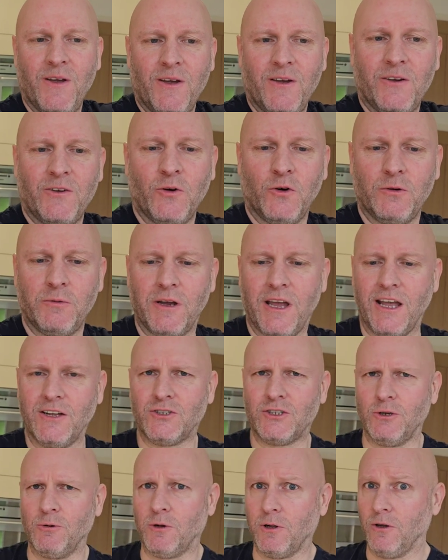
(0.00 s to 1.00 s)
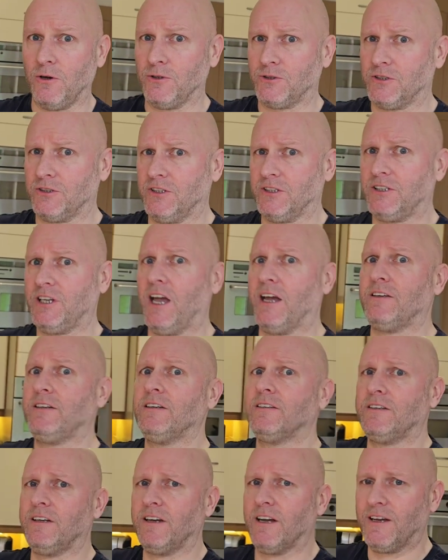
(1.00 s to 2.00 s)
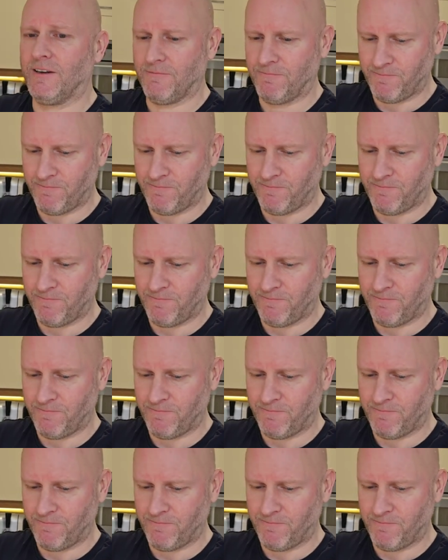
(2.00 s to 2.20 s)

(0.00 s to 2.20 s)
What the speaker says: You don't want to be getting too close to this head, do you?